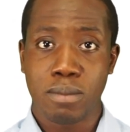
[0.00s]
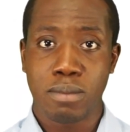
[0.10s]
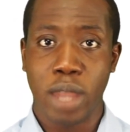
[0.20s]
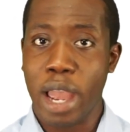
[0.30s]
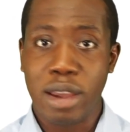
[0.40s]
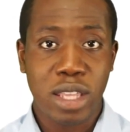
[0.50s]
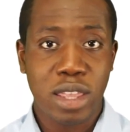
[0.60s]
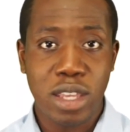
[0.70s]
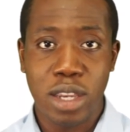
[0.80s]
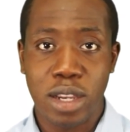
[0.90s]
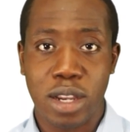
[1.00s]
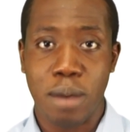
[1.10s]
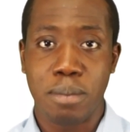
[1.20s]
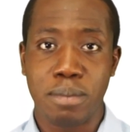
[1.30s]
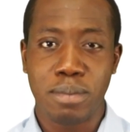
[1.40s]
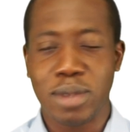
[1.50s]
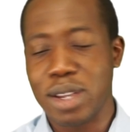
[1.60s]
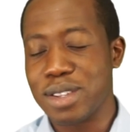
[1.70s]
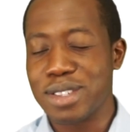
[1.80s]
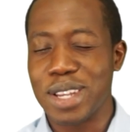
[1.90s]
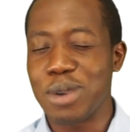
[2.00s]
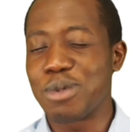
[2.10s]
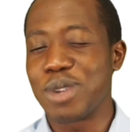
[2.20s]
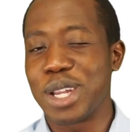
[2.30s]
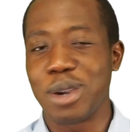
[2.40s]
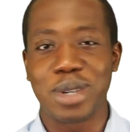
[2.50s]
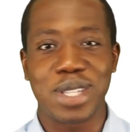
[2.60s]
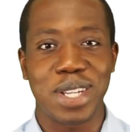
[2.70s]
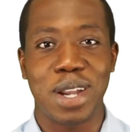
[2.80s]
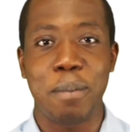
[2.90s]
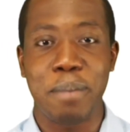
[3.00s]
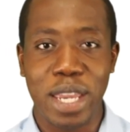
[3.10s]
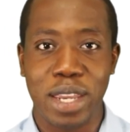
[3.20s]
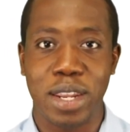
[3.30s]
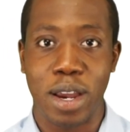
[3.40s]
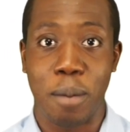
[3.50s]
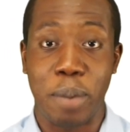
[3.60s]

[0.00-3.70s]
They either think they don't really always think I'm making it up,